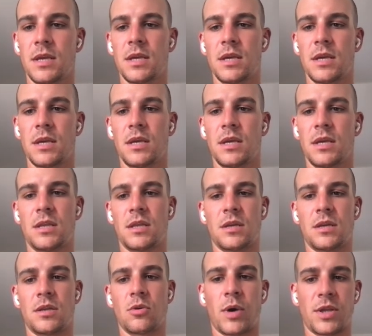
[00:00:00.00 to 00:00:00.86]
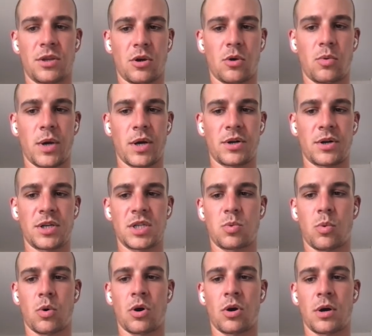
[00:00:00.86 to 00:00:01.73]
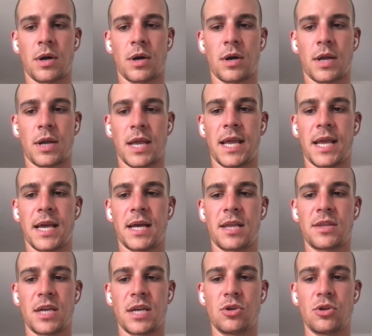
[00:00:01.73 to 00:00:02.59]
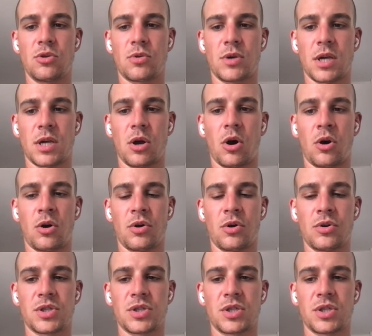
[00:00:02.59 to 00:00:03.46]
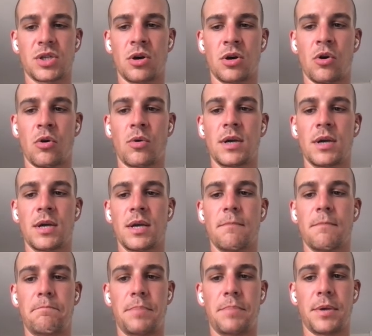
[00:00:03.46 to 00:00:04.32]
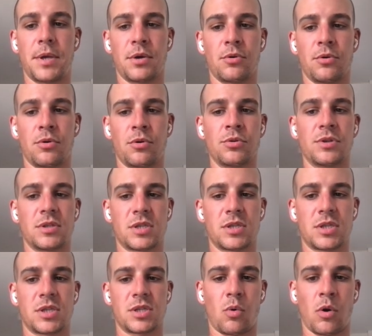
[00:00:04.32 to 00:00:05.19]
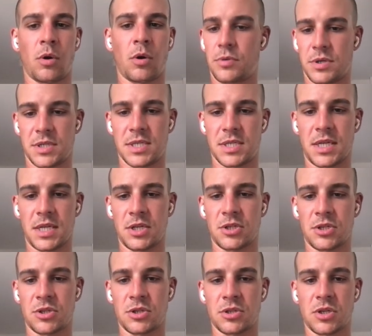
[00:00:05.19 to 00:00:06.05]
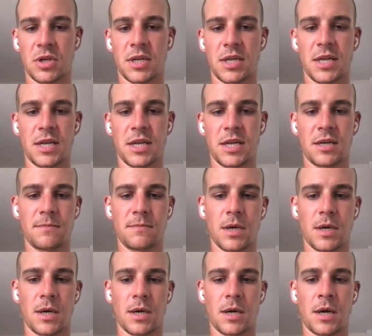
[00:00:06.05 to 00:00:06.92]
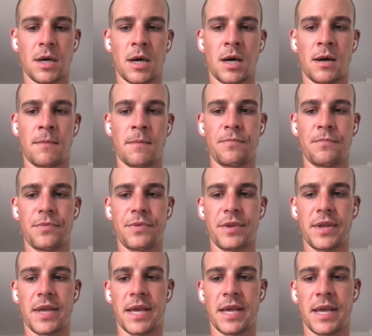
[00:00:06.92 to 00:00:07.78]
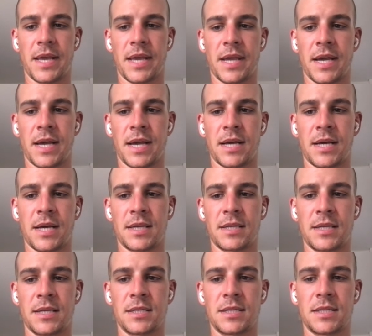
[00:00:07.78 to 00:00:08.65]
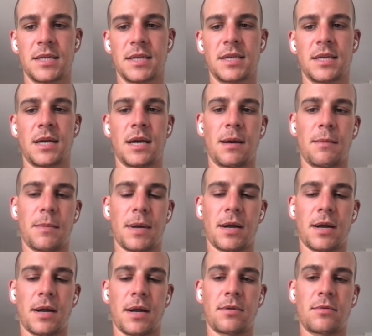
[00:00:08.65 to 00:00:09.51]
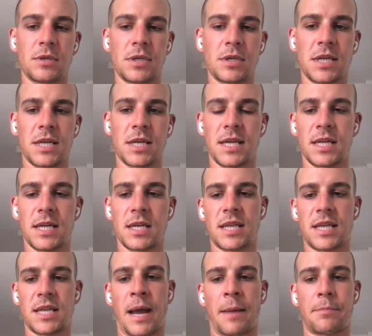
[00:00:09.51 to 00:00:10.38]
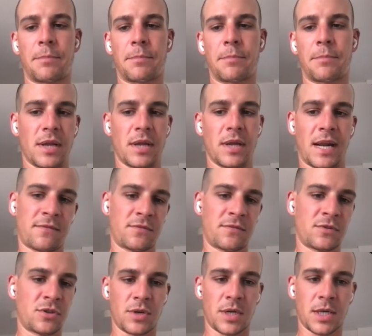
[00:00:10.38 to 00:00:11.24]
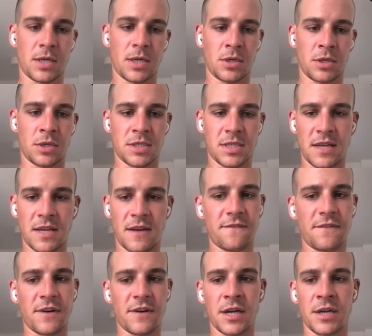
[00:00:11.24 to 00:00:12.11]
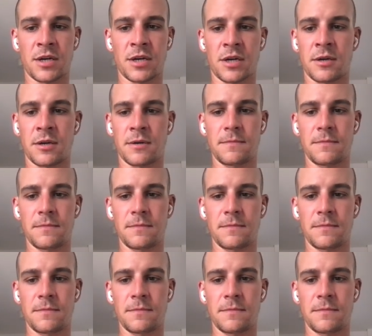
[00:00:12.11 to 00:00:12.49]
the way the queries work, and that you can also build stored procedures on here. And I'm not really going to get into that, but you can have triggers that fire